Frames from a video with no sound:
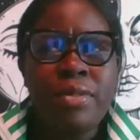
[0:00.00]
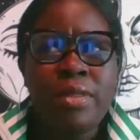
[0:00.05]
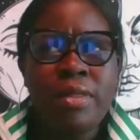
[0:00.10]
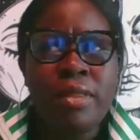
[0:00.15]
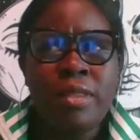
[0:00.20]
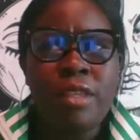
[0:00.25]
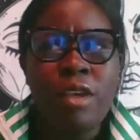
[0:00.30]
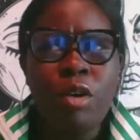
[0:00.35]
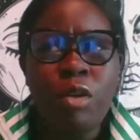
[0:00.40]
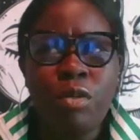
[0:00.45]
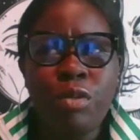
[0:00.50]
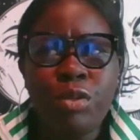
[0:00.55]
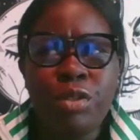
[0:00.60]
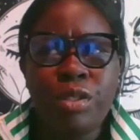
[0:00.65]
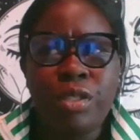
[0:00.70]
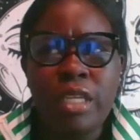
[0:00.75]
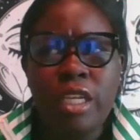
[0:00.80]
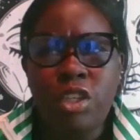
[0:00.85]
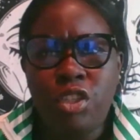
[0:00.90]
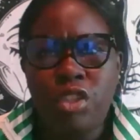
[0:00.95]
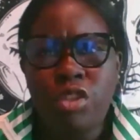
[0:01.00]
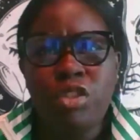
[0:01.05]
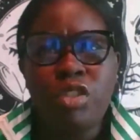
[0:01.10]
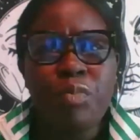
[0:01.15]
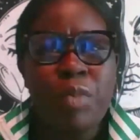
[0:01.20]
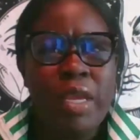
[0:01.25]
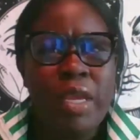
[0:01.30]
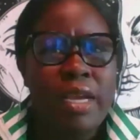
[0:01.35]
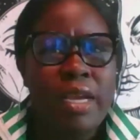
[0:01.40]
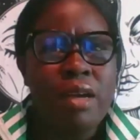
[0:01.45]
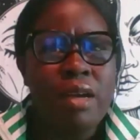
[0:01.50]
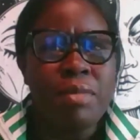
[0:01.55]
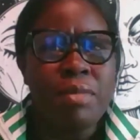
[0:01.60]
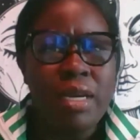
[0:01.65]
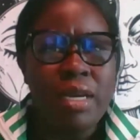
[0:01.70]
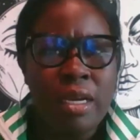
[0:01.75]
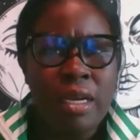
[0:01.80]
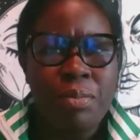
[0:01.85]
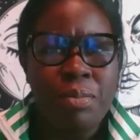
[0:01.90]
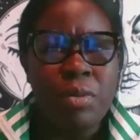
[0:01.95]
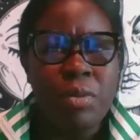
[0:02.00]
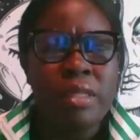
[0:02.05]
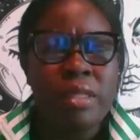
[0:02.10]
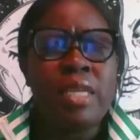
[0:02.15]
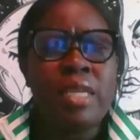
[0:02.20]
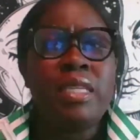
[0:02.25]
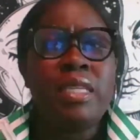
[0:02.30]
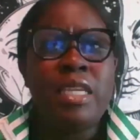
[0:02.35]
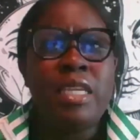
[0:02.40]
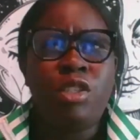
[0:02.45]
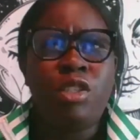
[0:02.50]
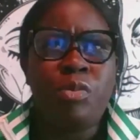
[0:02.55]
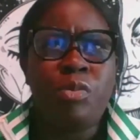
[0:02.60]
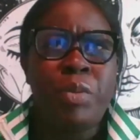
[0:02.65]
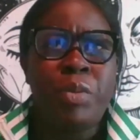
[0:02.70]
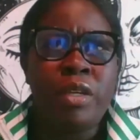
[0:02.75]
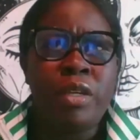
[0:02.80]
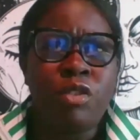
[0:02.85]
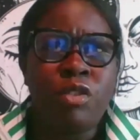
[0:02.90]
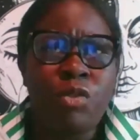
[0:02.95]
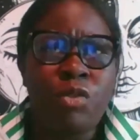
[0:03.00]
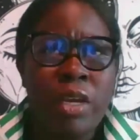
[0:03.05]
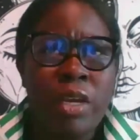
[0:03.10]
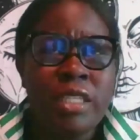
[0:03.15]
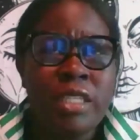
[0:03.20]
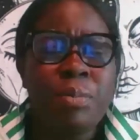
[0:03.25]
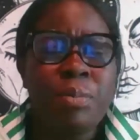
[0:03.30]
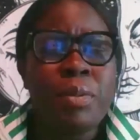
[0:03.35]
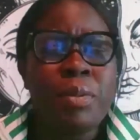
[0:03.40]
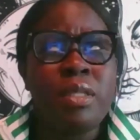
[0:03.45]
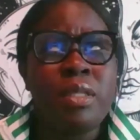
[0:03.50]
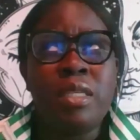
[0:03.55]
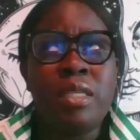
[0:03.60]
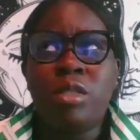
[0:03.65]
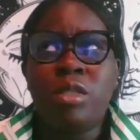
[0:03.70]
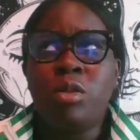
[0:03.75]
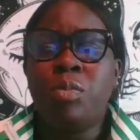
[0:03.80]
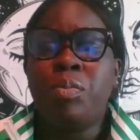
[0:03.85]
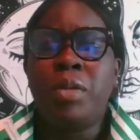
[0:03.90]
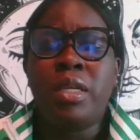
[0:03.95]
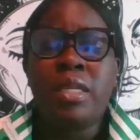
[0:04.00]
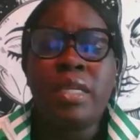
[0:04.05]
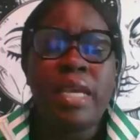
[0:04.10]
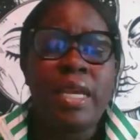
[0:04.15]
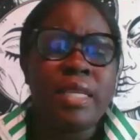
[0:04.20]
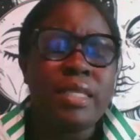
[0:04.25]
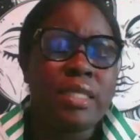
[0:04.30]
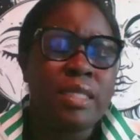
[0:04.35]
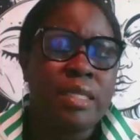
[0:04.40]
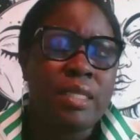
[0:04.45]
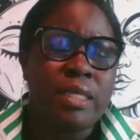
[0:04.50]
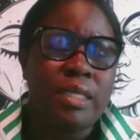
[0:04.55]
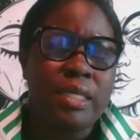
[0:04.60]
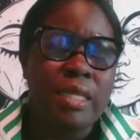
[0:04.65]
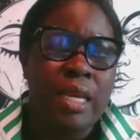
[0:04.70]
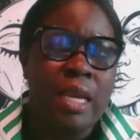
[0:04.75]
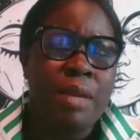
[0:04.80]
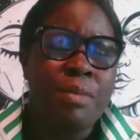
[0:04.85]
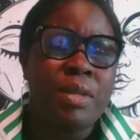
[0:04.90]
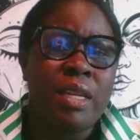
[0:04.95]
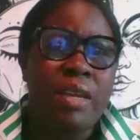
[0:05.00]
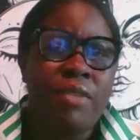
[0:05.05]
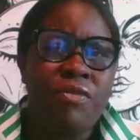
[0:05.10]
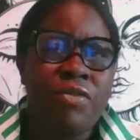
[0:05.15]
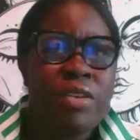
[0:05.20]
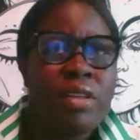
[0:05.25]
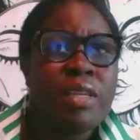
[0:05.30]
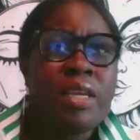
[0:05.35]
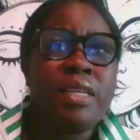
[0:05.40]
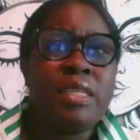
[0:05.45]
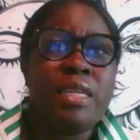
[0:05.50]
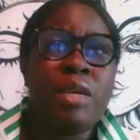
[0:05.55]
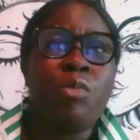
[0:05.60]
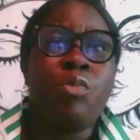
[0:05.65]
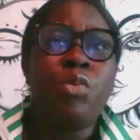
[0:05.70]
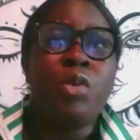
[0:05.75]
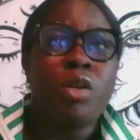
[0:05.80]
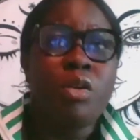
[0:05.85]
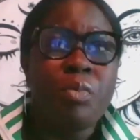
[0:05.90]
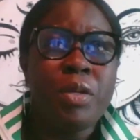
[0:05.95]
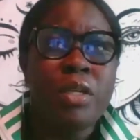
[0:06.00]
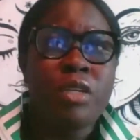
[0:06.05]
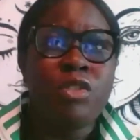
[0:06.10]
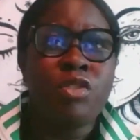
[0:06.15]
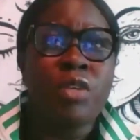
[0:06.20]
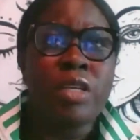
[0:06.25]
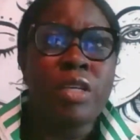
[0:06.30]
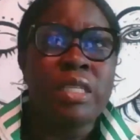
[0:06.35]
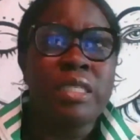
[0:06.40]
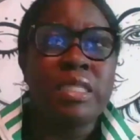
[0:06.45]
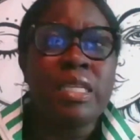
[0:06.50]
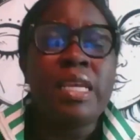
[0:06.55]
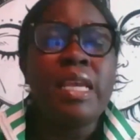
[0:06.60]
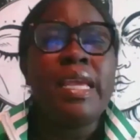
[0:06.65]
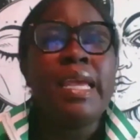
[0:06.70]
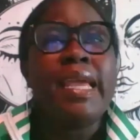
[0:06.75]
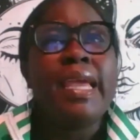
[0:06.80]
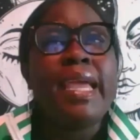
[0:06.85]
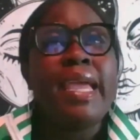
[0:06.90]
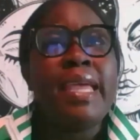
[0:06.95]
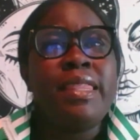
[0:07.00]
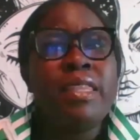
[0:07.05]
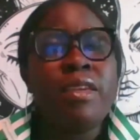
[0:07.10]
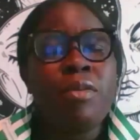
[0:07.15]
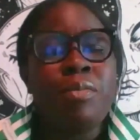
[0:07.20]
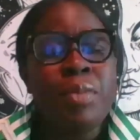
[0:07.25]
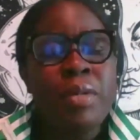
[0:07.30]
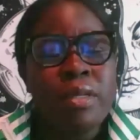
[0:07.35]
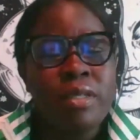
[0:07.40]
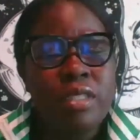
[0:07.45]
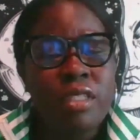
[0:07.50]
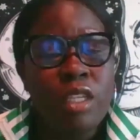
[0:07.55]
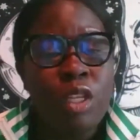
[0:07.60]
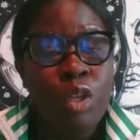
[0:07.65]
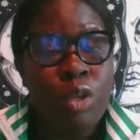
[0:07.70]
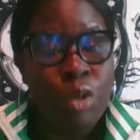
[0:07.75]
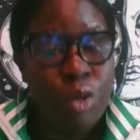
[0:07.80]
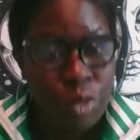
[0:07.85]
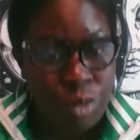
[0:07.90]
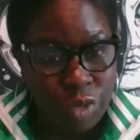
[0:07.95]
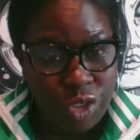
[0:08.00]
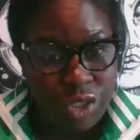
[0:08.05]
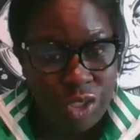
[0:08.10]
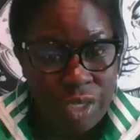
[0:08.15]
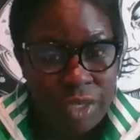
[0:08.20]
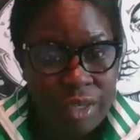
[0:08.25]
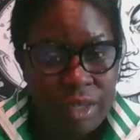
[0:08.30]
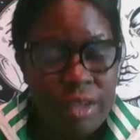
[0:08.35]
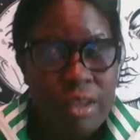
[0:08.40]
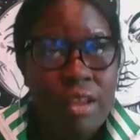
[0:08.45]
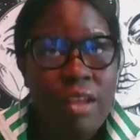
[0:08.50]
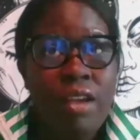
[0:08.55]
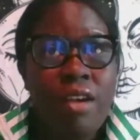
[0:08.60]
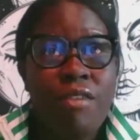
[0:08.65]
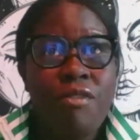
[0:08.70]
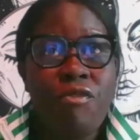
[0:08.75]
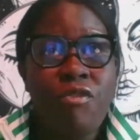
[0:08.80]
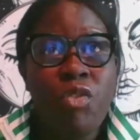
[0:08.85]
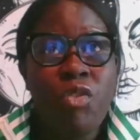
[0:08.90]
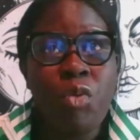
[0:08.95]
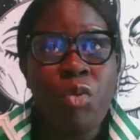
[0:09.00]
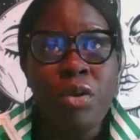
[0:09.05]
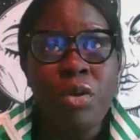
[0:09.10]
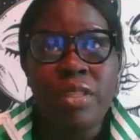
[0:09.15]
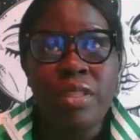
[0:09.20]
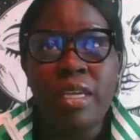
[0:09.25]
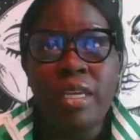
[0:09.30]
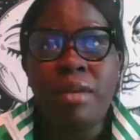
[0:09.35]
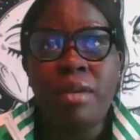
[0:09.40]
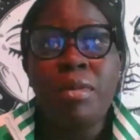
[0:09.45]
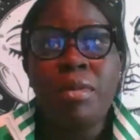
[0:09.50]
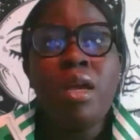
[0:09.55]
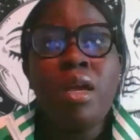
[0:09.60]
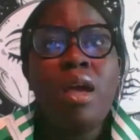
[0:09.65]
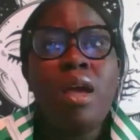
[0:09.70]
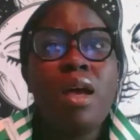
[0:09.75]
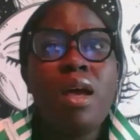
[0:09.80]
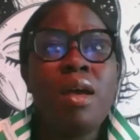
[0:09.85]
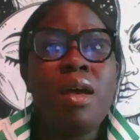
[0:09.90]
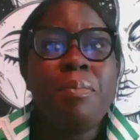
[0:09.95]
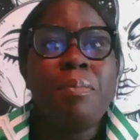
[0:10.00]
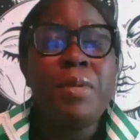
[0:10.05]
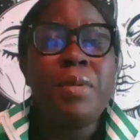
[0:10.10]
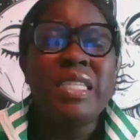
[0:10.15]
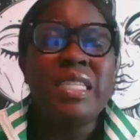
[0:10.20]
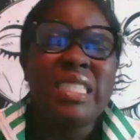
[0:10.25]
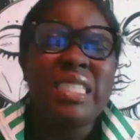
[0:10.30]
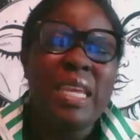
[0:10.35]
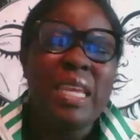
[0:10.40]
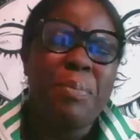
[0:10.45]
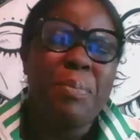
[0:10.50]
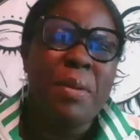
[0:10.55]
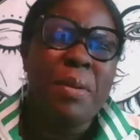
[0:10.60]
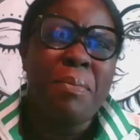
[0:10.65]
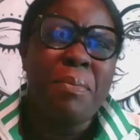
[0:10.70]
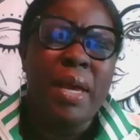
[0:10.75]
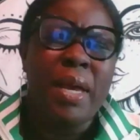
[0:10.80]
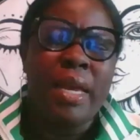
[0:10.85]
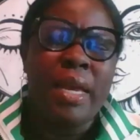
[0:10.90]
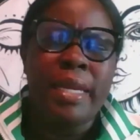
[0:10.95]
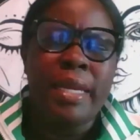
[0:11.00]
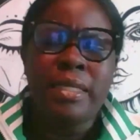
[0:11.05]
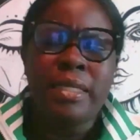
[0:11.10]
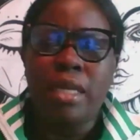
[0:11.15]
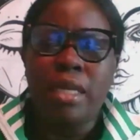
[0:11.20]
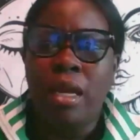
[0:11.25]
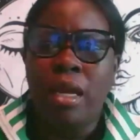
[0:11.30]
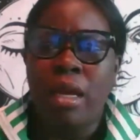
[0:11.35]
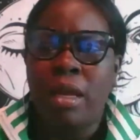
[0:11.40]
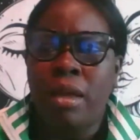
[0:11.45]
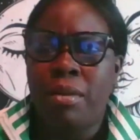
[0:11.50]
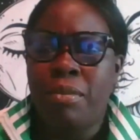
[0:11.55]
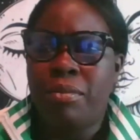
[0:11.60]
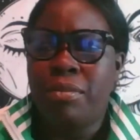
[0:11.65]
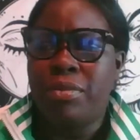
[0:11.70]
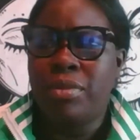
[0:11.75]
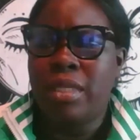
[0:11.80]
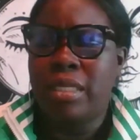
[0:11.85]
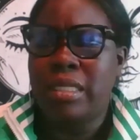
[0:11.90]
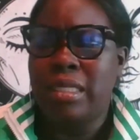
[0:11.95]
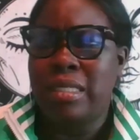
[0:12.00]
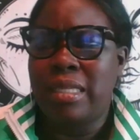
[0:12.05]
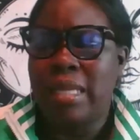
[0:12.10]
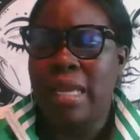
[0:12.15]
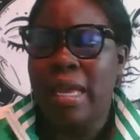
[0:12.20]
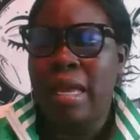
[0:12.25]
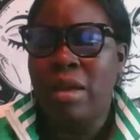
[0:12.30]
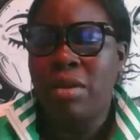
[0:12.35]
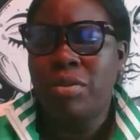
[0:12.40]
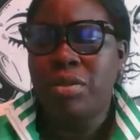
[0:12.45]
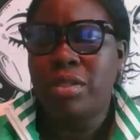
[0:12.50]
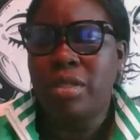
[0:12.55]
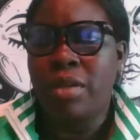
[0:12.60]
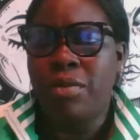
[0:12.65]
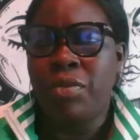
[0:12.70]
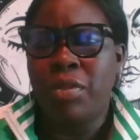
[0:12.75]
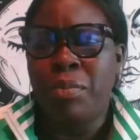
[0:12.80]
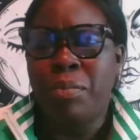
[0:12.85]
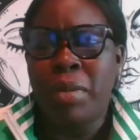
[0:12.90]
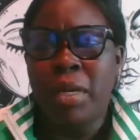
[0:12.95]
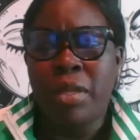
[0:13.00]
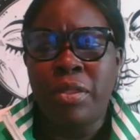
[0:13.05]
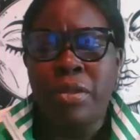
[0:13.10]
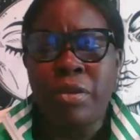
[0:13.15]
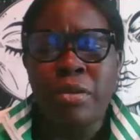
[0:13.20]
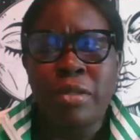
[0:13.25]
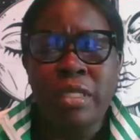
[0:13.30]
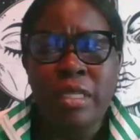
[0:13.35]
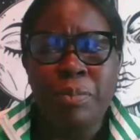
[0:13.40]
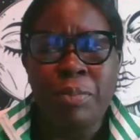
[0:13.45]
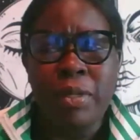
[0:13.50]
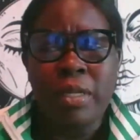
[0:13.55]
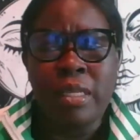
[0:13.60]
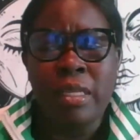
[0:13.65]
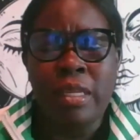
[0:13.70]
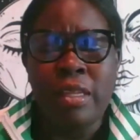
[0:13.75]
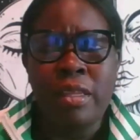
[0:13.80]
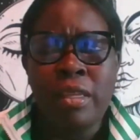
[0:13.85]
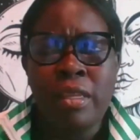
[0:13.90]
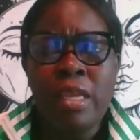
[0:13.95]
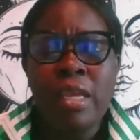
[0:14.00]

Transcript: those issues may come up that need to be addressed, but this will be an excellent time that I feel like they will be addressed and there'll be a solution for them. Please keep in mind, this is the house of the mother. Typically,